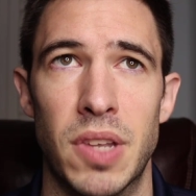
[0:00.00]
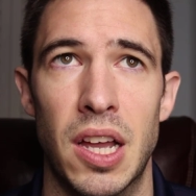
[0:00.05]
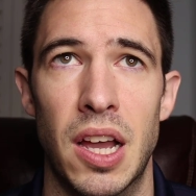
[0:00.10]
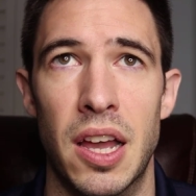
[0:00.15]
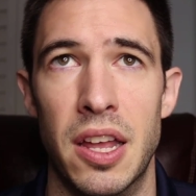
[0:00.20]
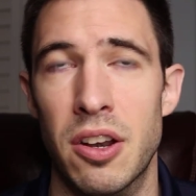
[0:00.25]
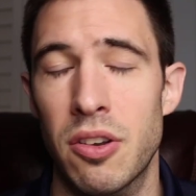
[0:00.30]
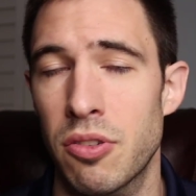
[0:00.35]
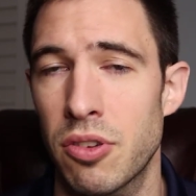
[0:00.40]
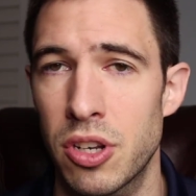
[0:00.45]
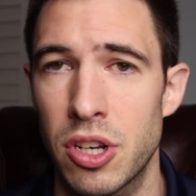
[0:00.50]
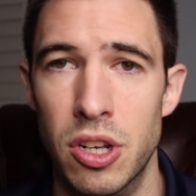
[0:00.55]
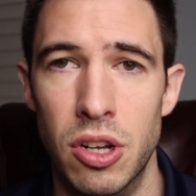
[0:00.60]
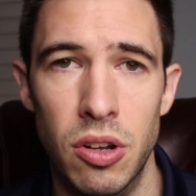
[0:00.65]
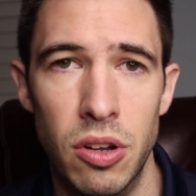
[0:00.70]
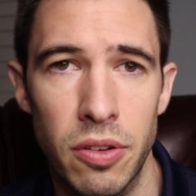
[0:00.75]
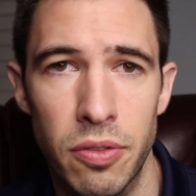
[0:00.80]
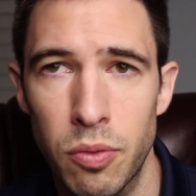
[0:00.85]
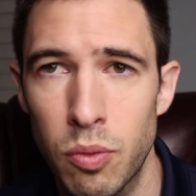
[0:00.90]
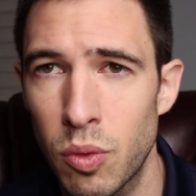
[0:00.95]
don't
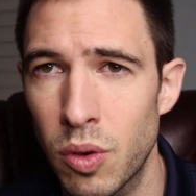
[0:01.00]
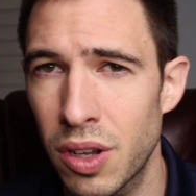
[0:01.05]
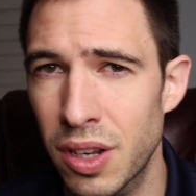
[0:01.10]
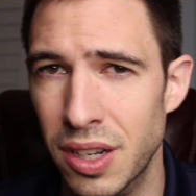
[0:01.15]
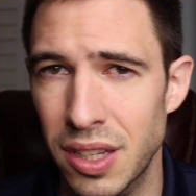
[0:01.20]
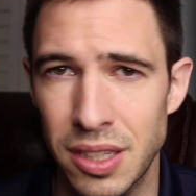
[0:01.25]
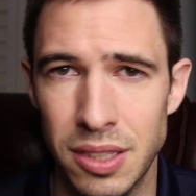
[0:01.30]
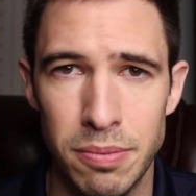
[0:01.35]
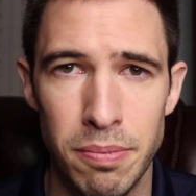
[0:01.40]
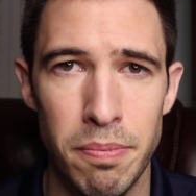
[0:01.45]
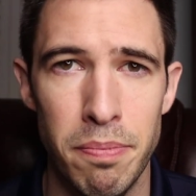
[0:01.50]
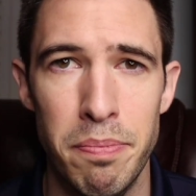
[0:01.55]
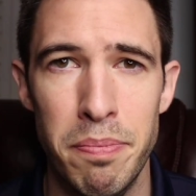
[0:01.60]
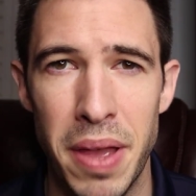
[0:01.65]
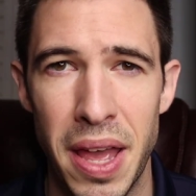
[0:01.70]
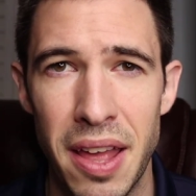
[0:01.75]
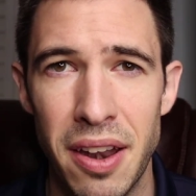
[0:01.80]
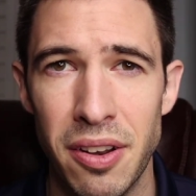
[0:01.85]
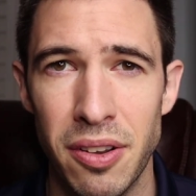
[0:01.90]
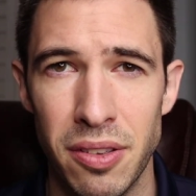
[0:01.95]
know if one is
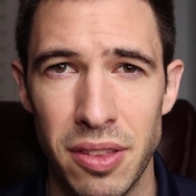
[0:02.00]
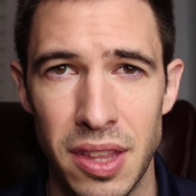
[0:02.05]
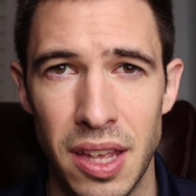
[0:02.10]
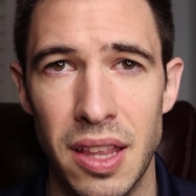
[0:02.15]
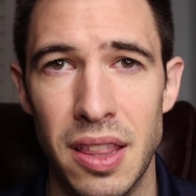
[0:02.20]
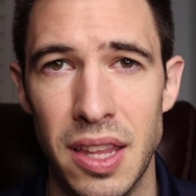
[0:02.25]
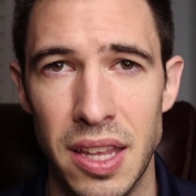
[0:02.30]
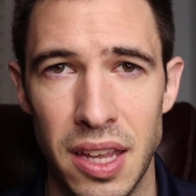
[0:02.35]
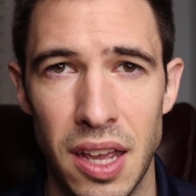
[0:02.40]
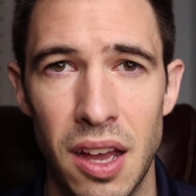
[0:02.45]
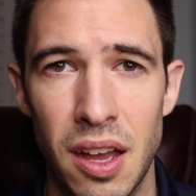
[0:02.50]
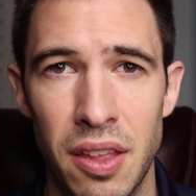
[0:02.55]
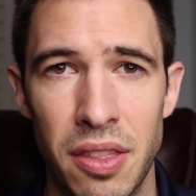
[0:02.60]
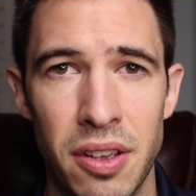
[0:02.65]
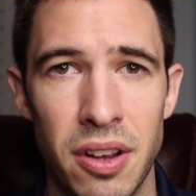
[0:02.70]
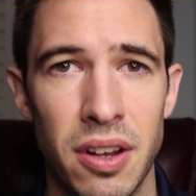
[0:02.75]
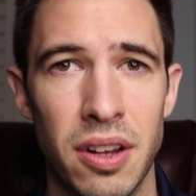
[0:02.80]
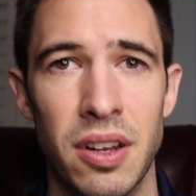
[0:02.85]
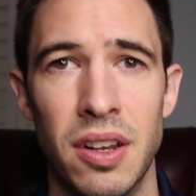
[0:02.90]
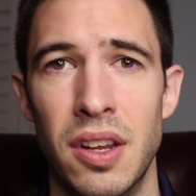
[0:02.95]
better than the
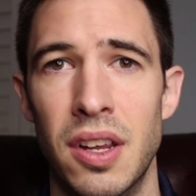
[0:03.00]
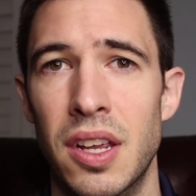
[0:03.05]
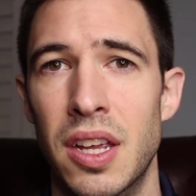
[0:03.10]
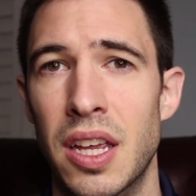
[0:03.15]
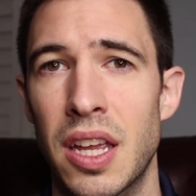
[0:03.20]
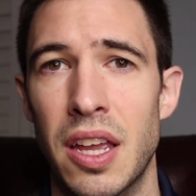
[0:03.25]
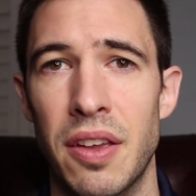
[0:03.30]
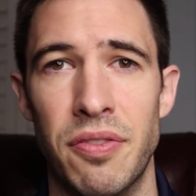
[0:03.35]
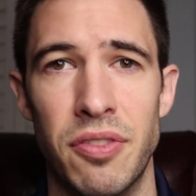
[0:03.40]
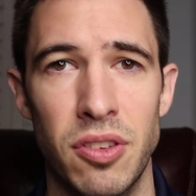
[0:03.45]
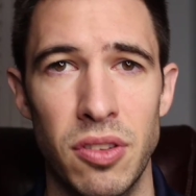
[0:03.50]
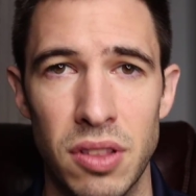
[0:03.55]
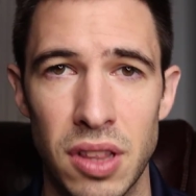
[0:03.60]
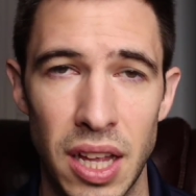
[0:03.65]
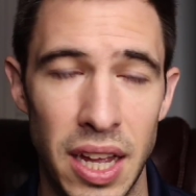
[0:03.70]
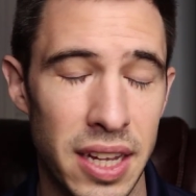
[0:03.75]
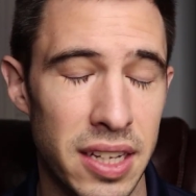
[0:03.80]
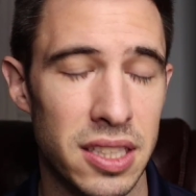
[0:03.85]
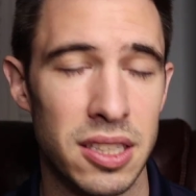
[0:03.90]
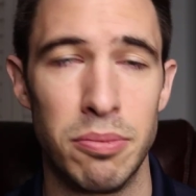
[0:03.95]
other. If you
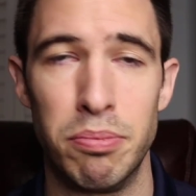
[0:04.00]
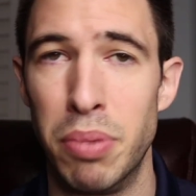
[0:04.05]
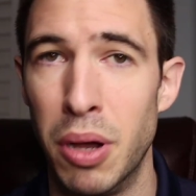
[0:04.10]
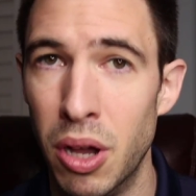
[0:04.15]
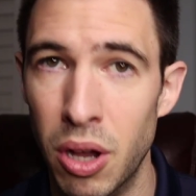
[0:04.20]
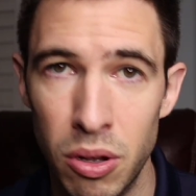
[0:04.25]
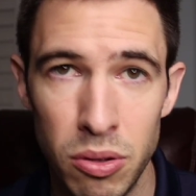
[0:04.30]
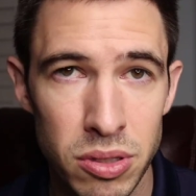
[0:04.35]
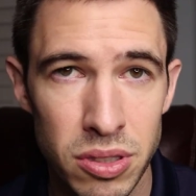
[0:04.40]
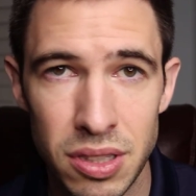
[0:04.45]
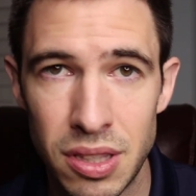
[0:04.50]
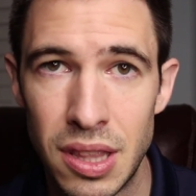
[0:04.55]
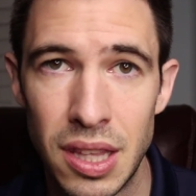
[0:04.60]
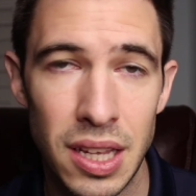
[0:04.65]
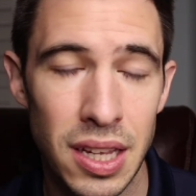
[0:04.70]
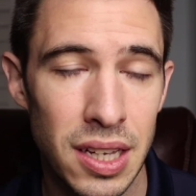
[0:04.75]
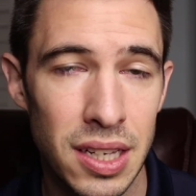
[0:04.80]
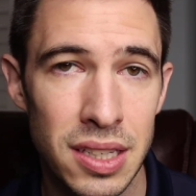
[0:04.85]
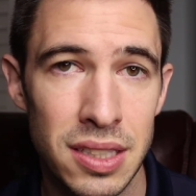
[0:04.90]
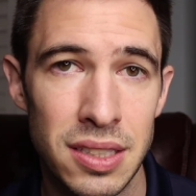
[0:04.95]
like to post
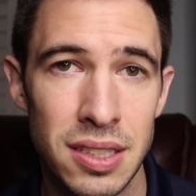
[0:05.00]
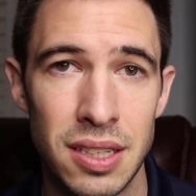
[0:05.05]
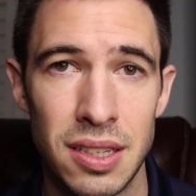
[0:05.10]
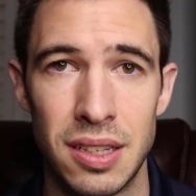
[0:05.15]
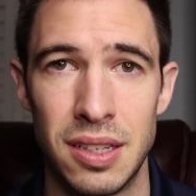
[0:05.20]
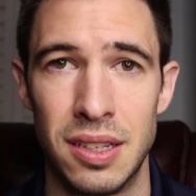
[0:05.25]
things